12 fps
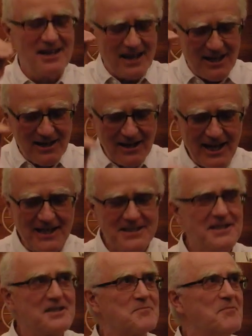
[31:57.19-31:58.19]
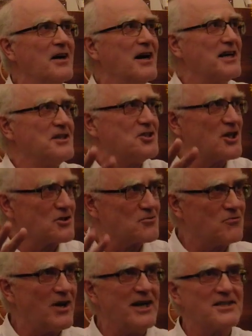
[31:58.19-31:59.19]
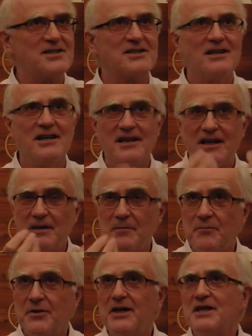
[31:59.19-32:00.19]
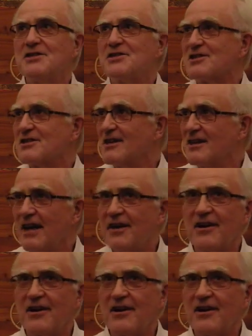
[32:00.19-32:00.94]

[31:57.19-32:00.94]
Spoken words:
and let his mind just rest in peace and